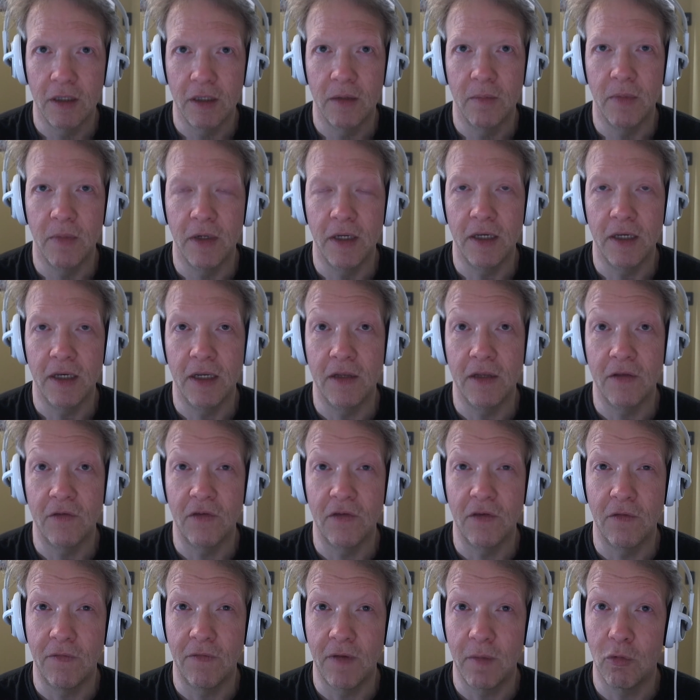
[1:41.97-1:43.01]
But it's
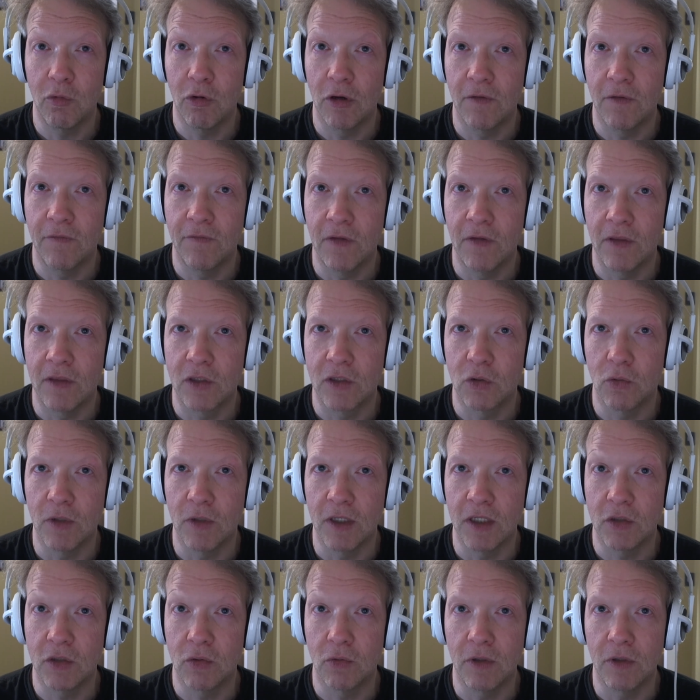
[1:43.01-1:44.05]
the February 5th,
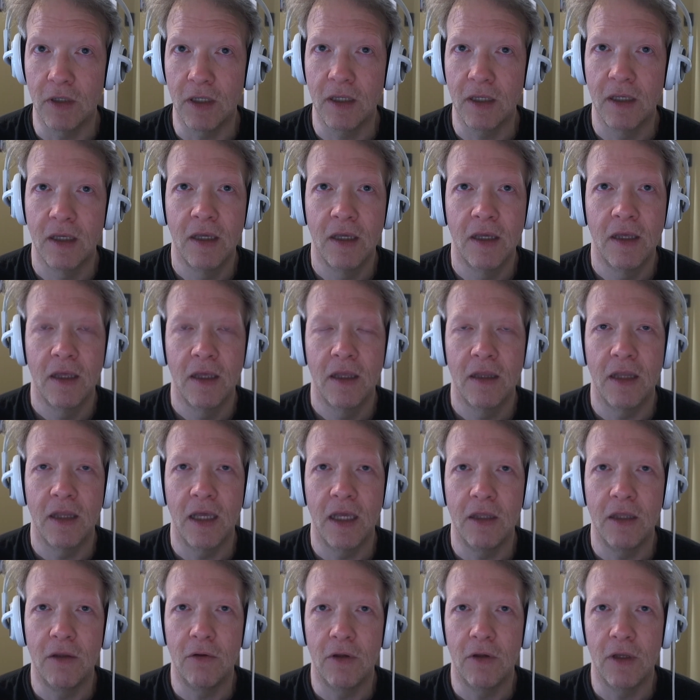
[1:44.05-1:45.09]
2020 that
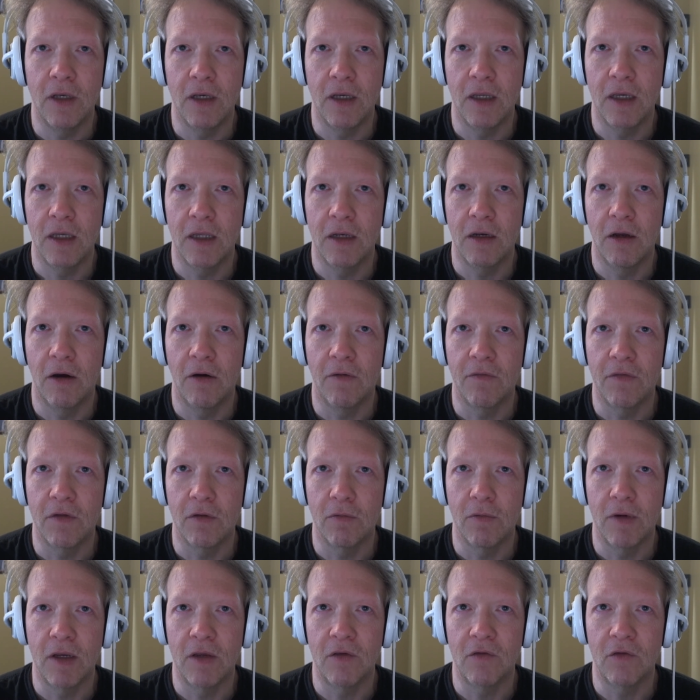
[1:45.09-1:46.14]
you can get off the
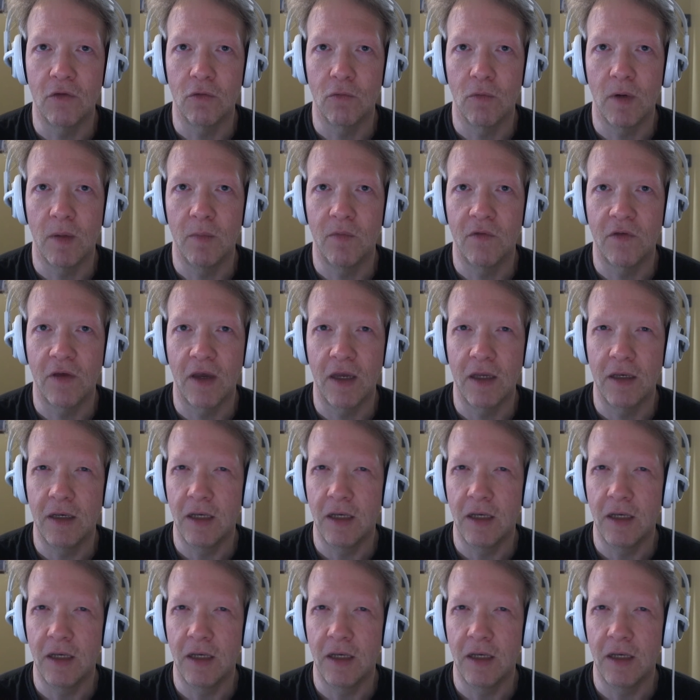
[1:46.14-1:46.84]
Razer website.